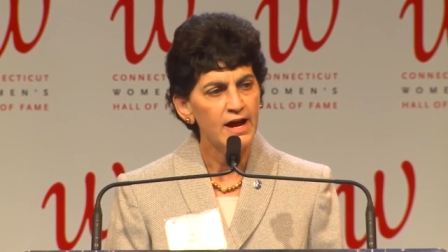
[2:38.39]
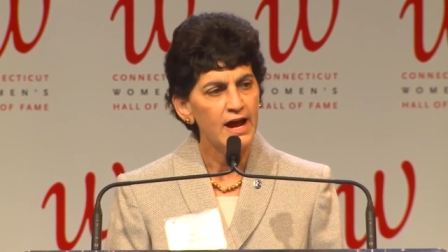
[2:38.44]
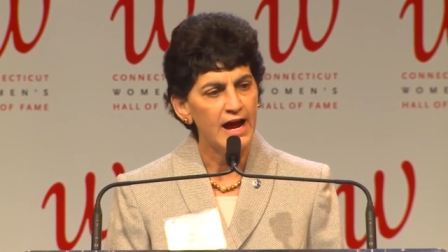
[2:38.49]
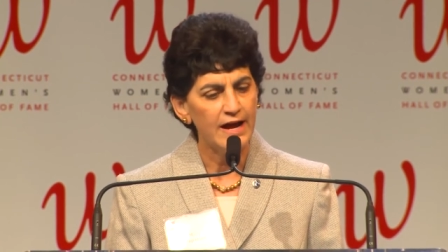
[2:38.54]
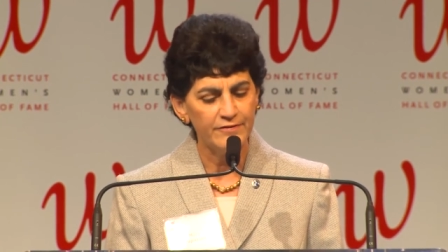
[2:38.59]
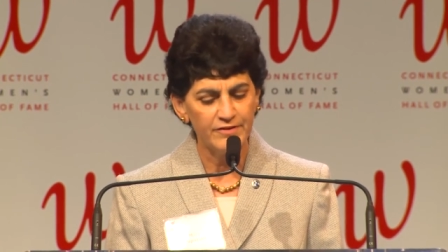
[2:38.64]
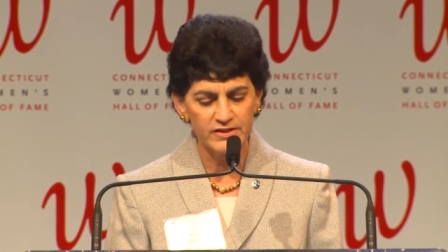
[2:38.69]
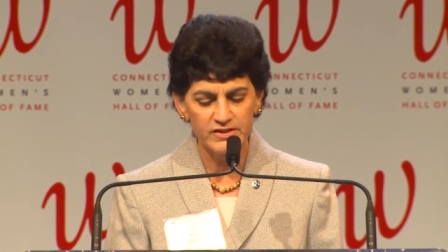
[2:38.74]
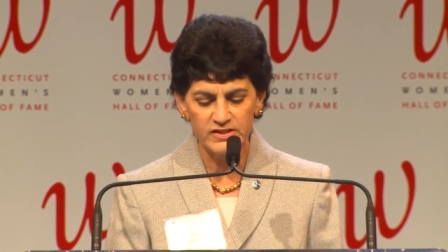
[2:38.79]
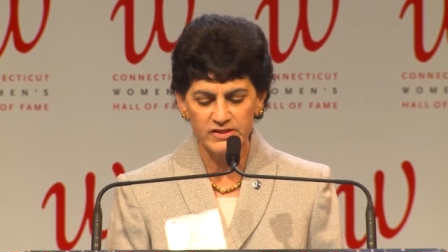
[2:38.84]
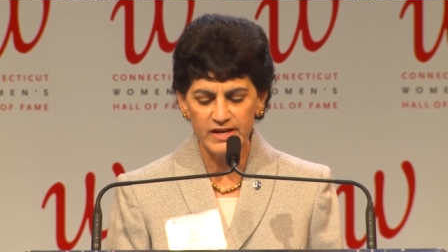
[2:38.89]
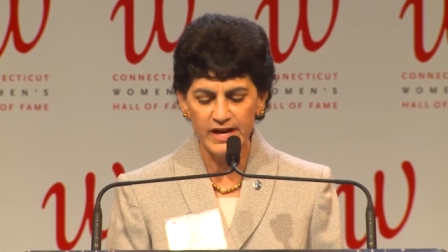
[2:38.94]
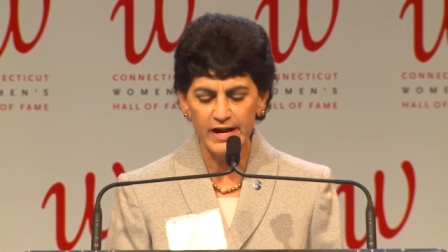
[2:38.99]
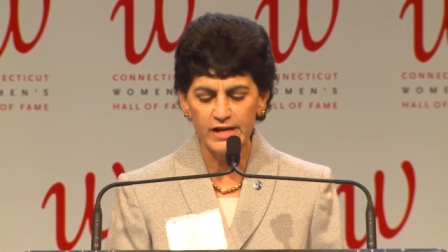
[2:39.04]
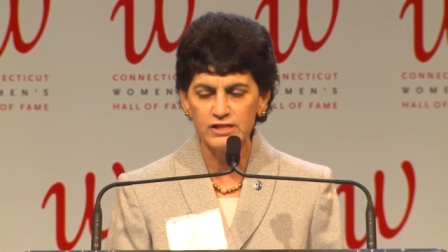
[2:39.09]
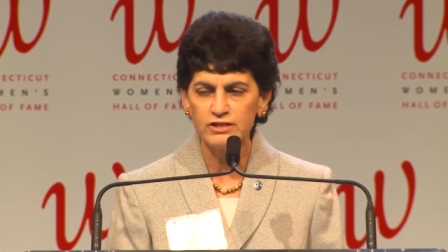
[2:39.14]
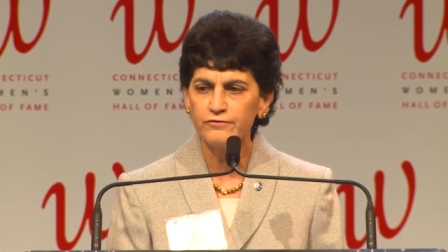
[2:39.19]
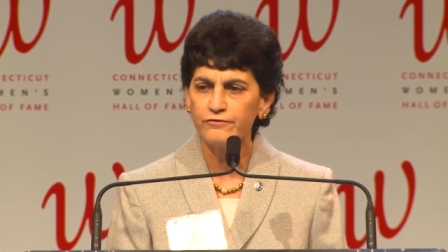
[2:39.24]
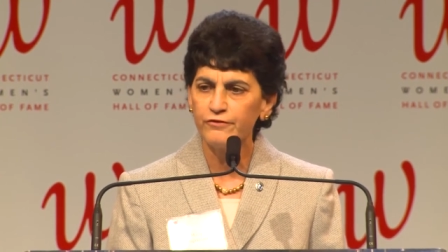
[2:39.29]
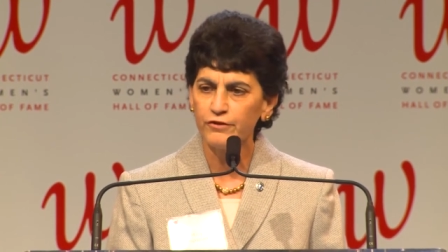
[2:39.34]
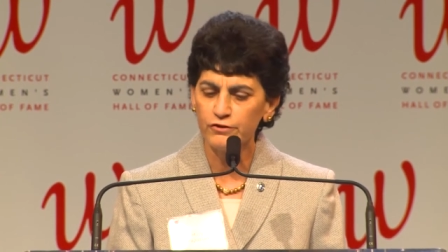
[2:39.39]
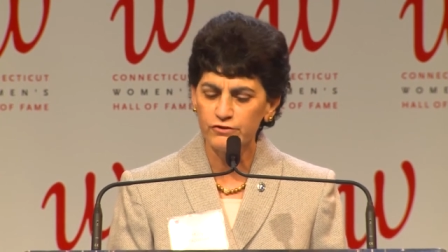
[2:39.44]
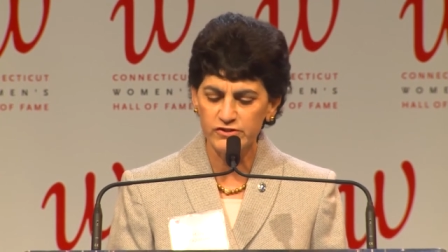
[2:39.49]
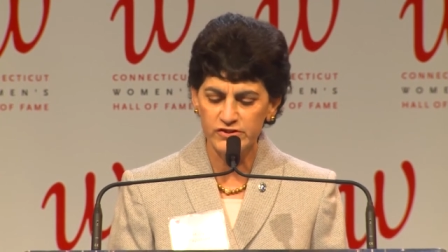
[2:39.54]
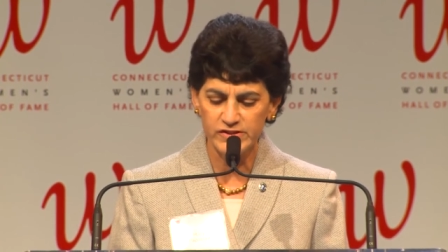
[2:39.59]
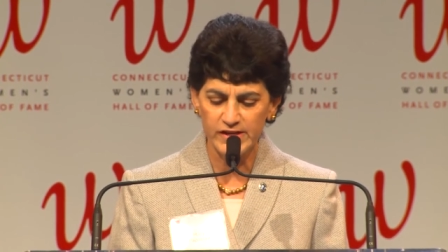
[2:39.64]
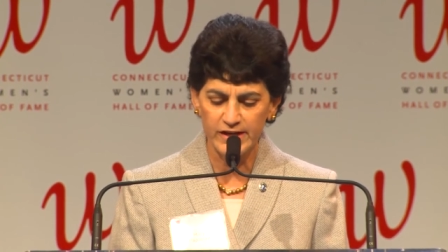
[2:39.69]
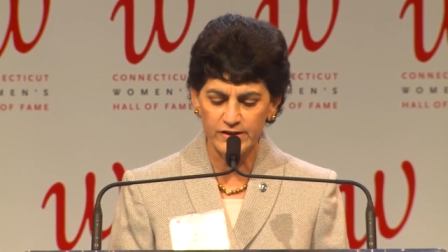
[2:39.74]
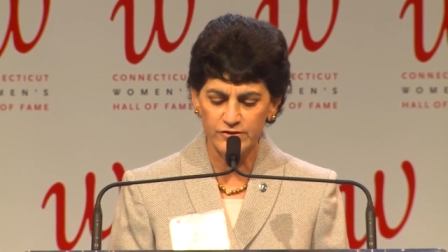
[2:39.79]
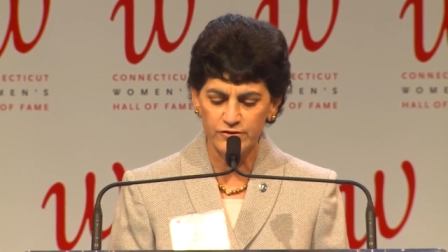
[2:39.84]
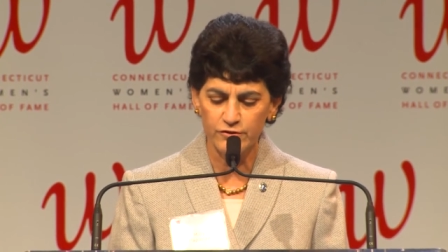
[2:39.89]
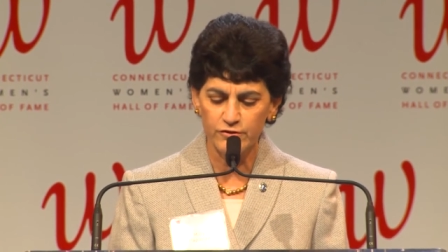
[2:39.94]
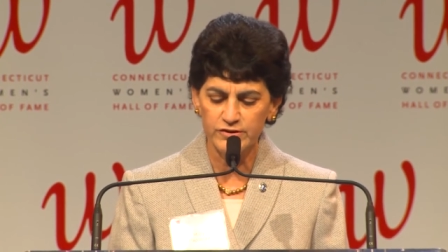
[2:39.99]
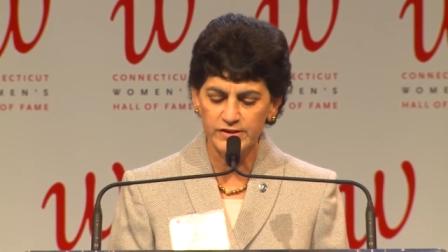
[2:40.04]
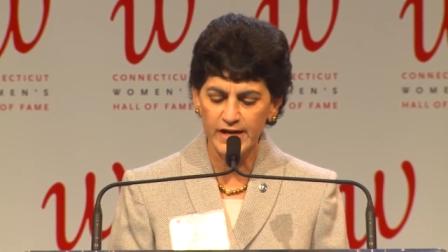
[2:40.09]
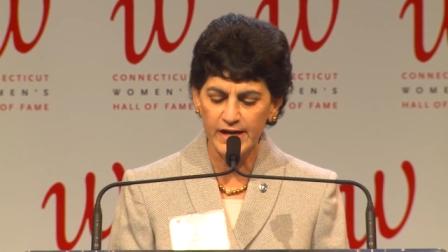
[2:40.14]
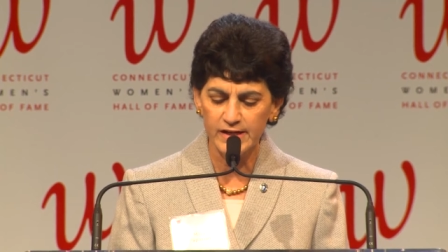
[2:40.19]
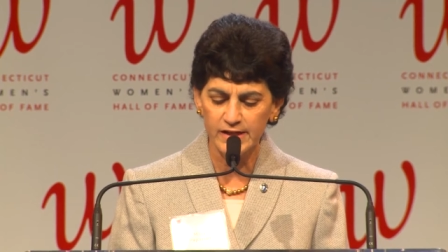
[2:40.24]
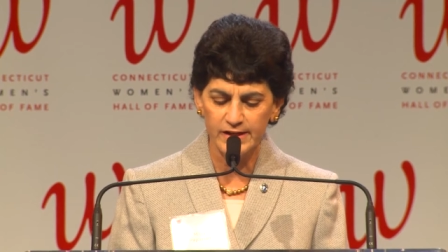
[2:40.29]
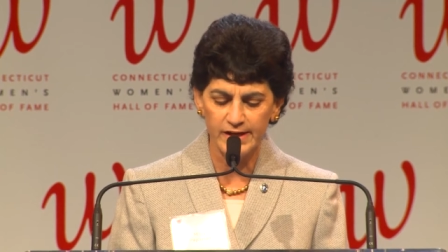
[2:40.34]
and the state's first center
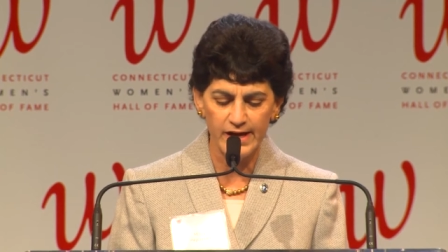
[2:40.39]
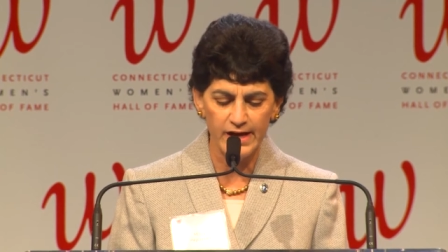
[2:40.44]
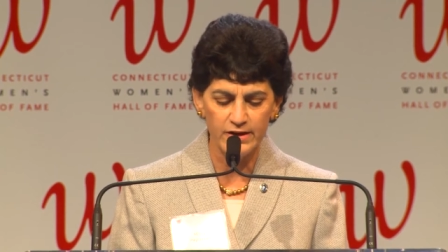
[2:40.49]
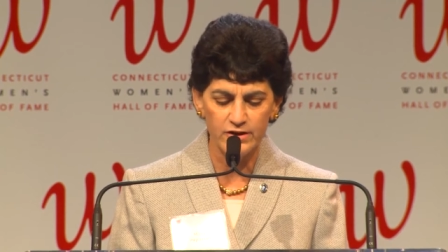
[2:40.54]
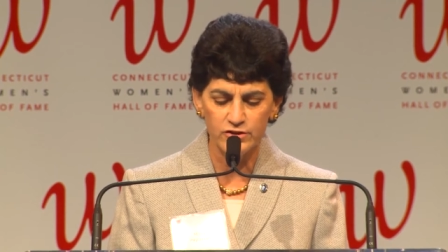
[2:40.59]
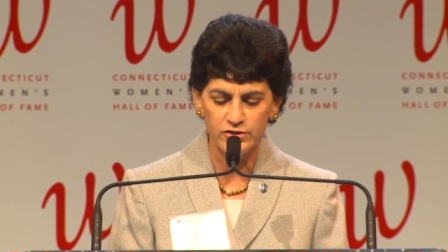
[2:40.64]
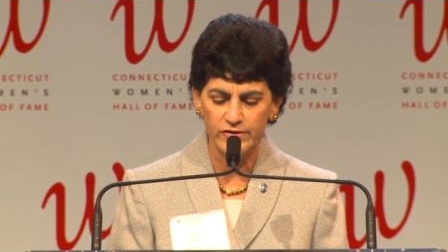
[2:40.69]
dedicated